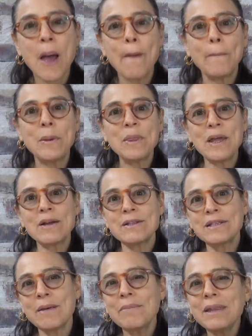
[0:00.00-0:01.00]
But there's
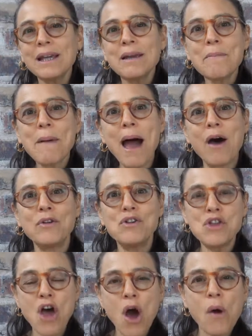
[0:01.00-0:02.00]
something about
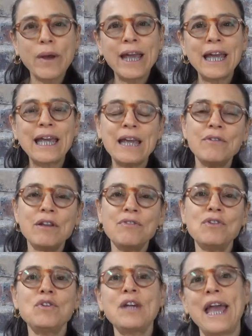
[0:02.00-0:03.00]
knowing, even
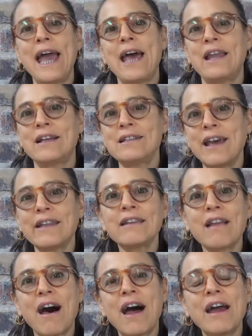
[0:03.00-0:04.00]
if you can't attend
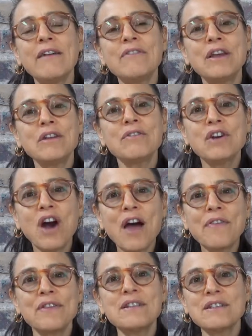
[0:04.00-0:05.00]
live, that you've
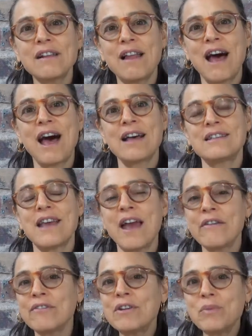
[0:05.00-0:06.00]
got this class
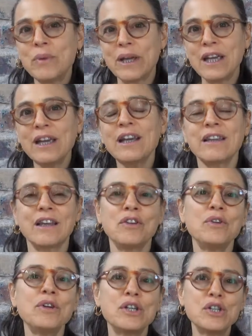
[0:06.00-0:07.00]
every week that
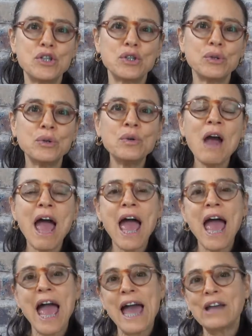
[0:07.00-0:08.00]
you can do.
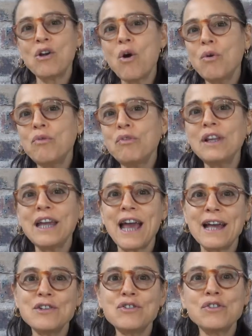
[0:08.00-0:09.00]
And hopefully
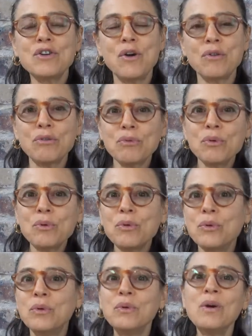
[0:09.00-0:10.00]
as you go
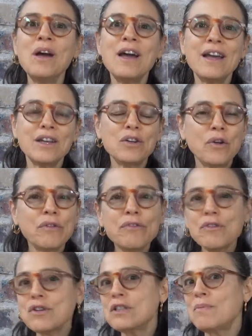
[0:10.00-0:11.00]
through, the
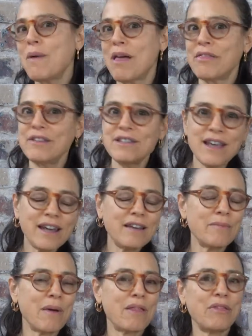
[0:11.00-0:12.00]
first month, the
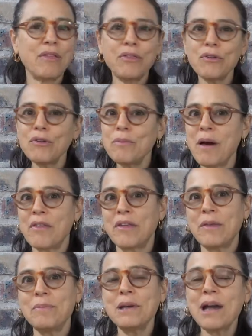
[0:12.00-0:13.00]
second month, the third month,
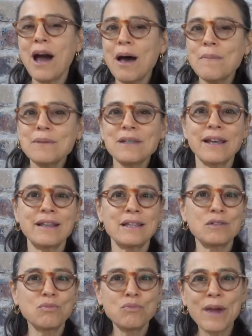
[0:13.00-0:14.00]
it becomes like
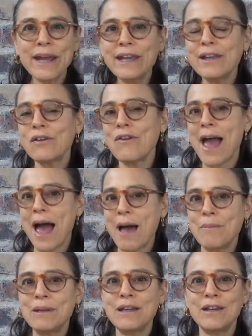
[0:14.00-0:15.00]
this regular
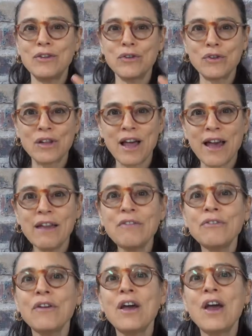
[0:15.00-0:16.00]
habit in your
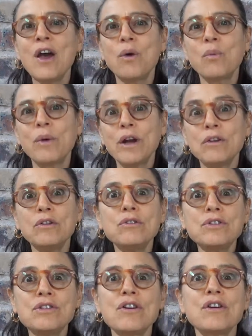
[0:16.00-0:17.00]
life where you
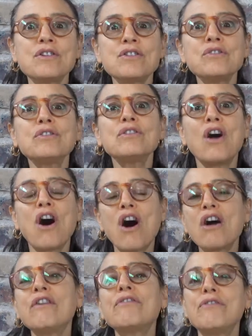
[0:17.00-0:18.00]
start to
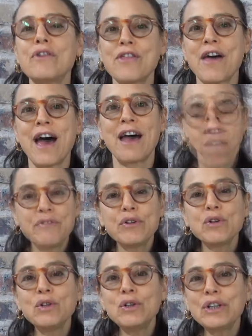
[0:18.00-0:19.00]
long for that. If
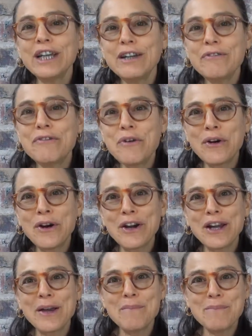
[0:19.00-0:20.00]
you're looking
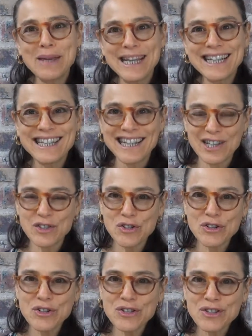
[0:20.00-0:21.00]
for committed
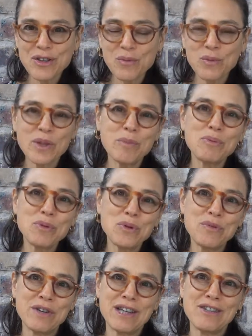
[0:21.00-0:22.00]
teachers with a
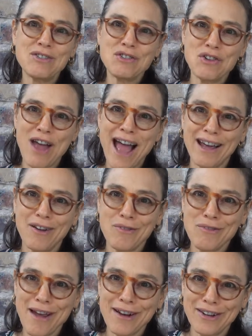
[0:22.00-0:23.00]
proven track
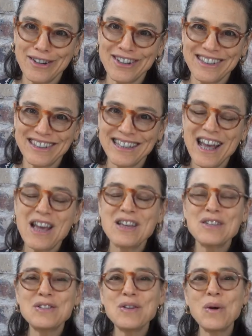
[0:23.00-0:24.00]
record,
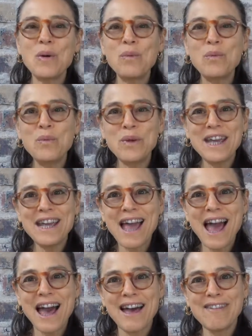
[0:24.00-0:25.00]
so we
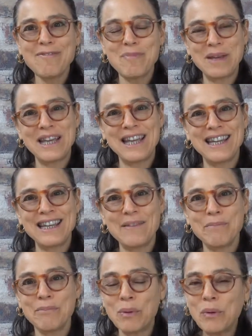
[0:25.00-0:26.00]
have
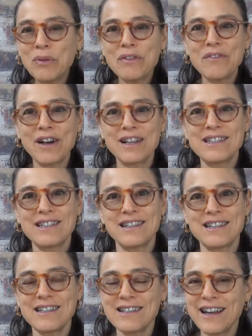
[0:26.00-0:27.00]
been, both of us,
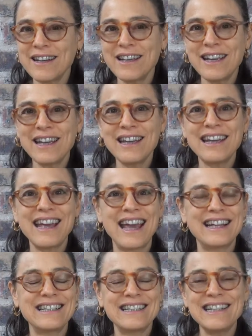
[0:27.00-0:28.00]
studying
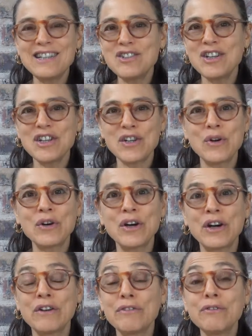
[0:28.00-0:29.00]
and teaching
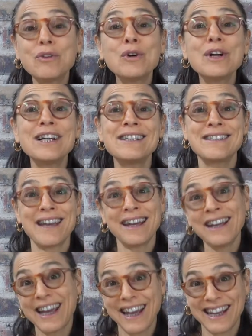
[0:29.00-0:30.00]
yoga for
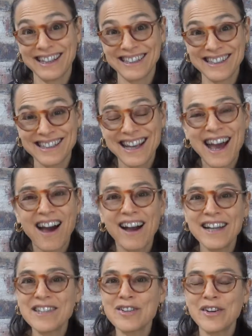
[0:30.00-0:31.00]
decades.
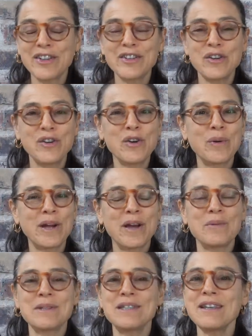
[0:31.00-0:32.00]
I started yoga when
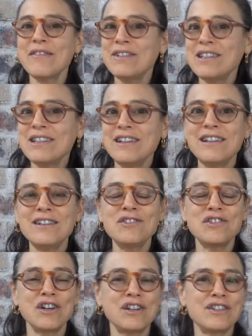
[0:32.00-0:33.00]
I was
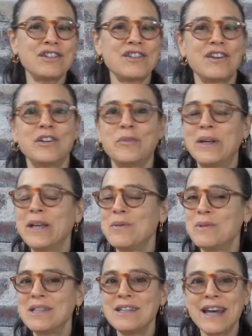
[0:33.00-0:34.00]
17. John started when he
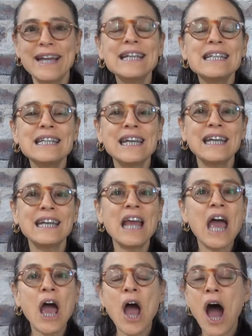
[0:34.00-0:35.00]
was 19.
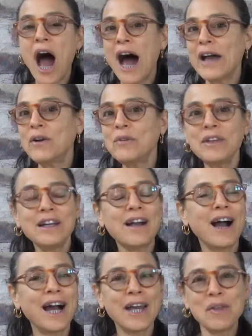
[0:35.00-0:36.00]
I don't think
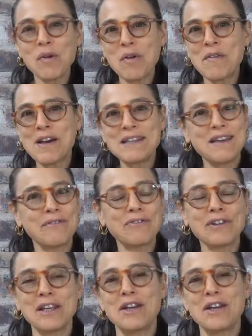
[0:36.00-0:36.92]
either of us have really